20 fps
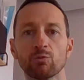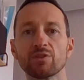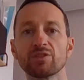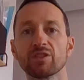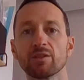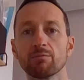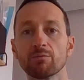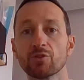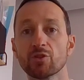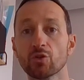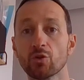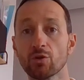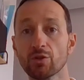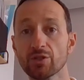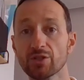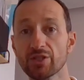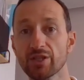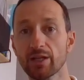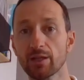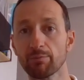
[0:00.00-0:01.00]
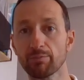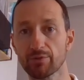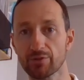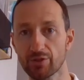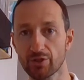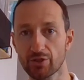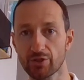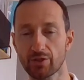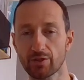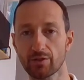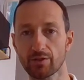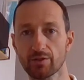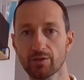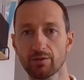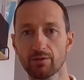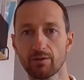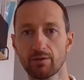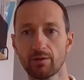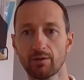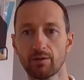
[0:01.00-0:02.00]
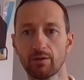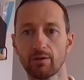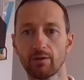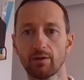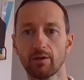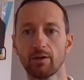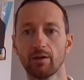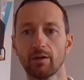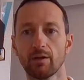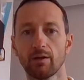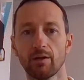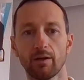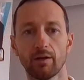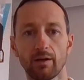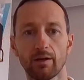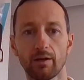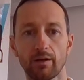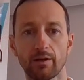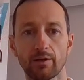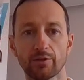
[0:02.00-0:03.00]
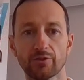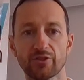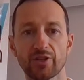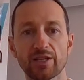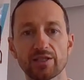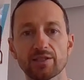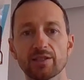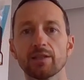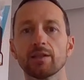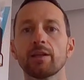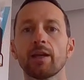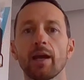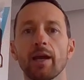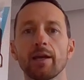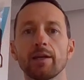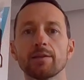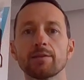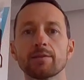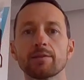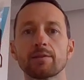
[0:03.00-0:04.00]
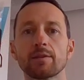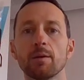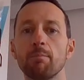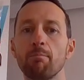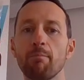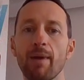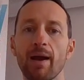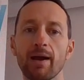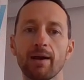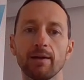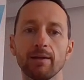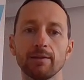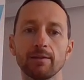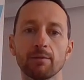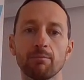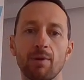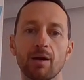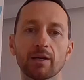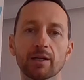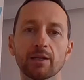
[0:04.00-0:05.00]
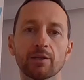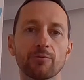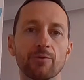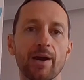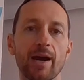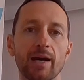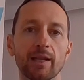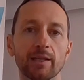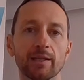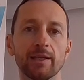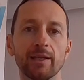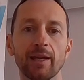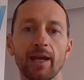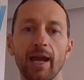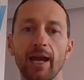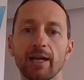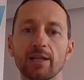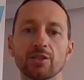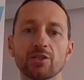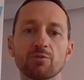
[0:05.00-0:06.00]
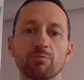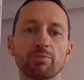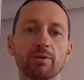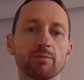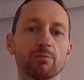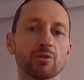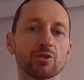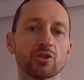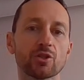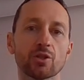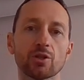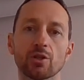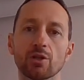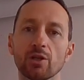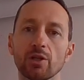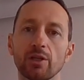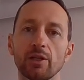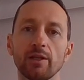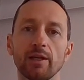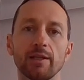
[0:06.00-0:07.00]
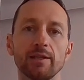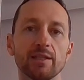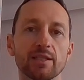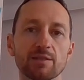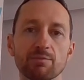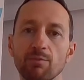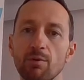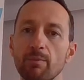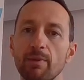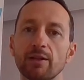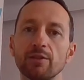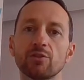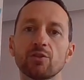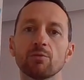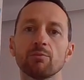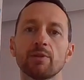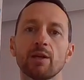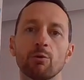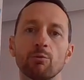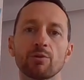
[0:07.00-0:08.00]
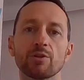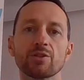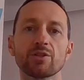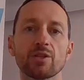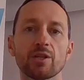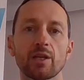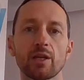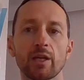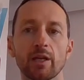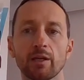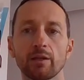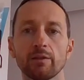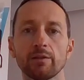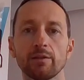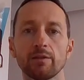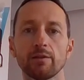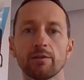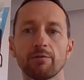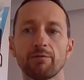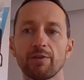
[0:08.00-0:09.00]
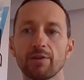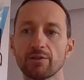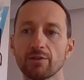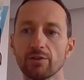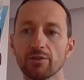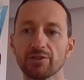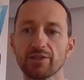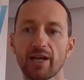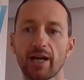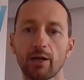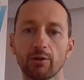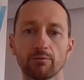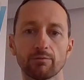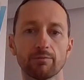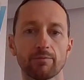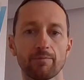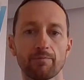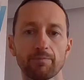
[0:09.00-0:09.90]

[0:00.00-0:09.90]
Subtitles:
with some short sell positions, just in case the market rally ends prematurely and this momentum that we're seeing fizzles out.